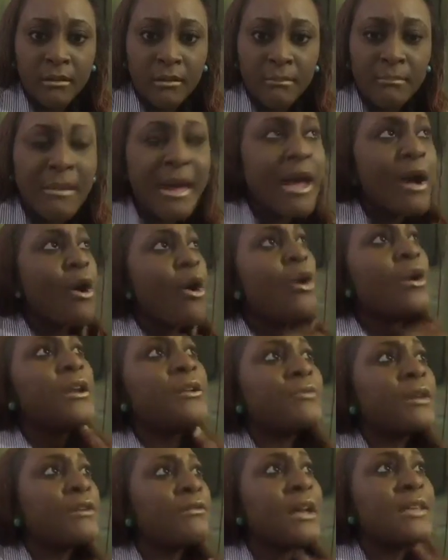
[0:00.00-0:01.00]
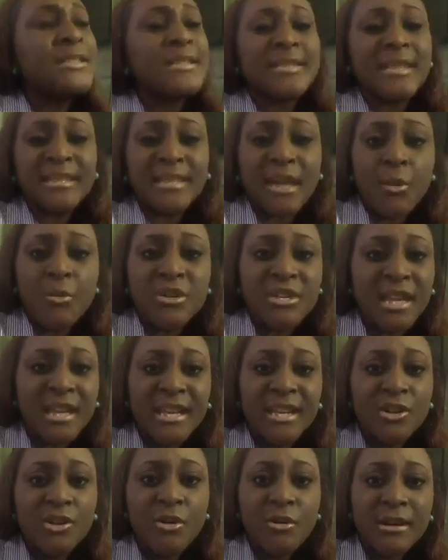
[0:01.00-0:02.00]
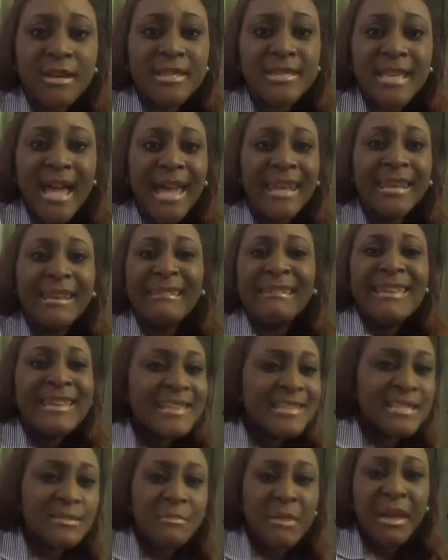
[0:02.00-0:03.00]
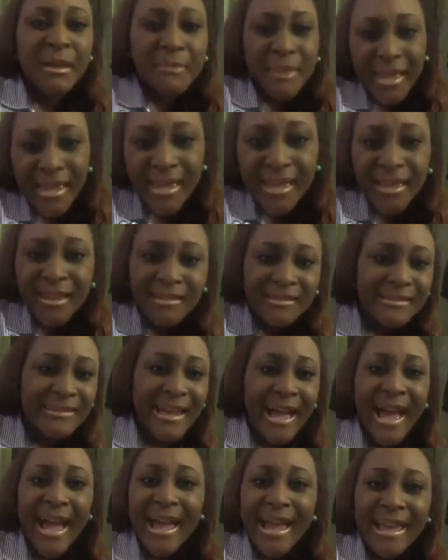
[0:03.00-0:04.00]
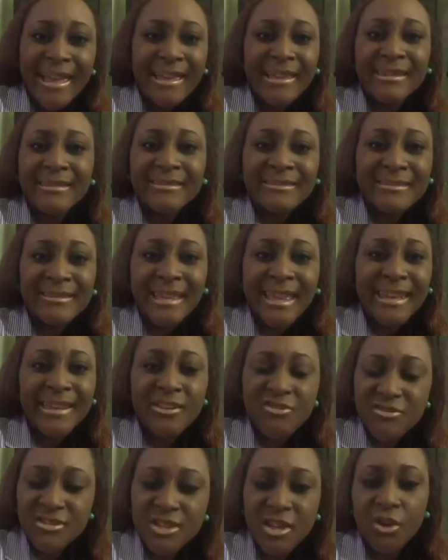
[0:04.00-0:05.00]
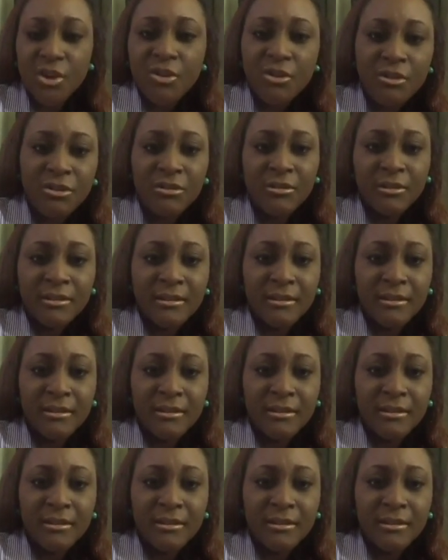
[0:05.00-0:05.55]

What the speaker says: My only regret is that I wish I didn't know this at least maybe 9-10 years ago.